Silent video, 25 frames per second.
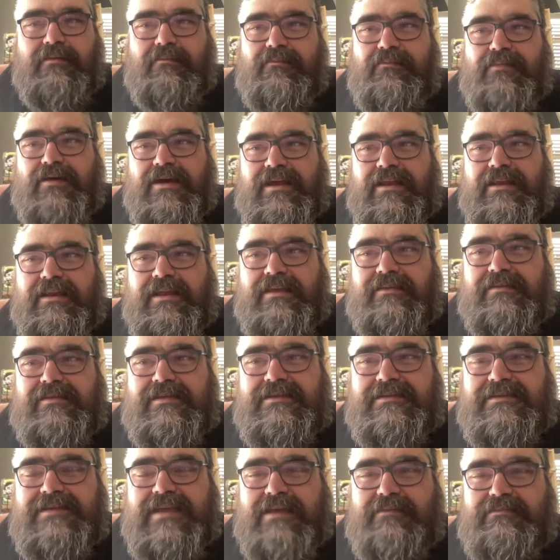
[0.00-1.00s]
but at the
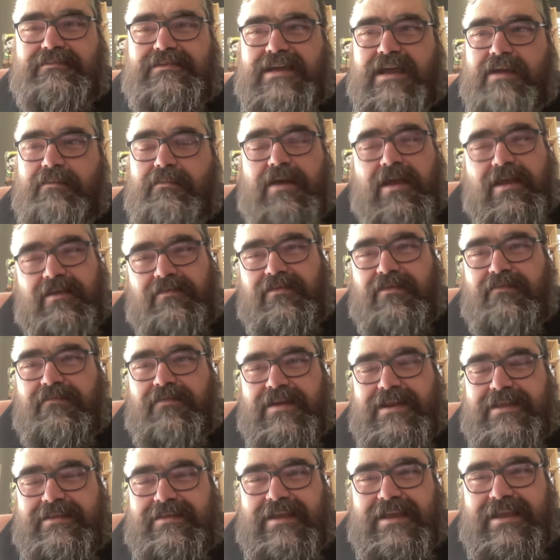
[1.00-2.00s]
same time, and the
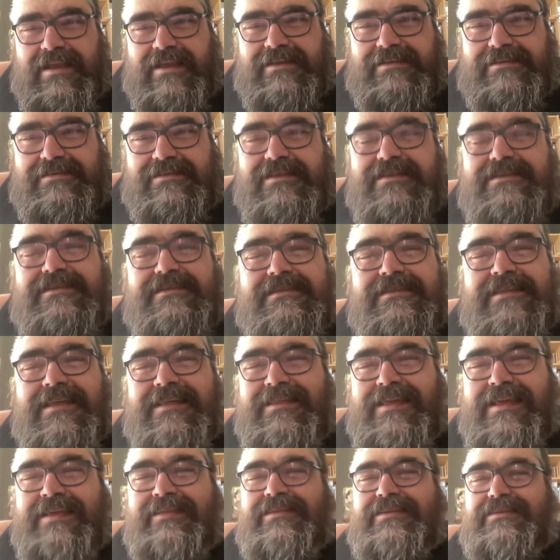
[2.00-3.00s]
funny thing is, this is the
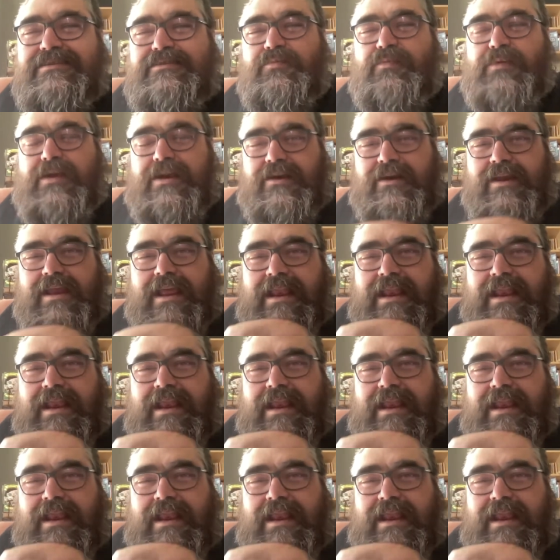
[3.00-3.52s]
thing that's weird,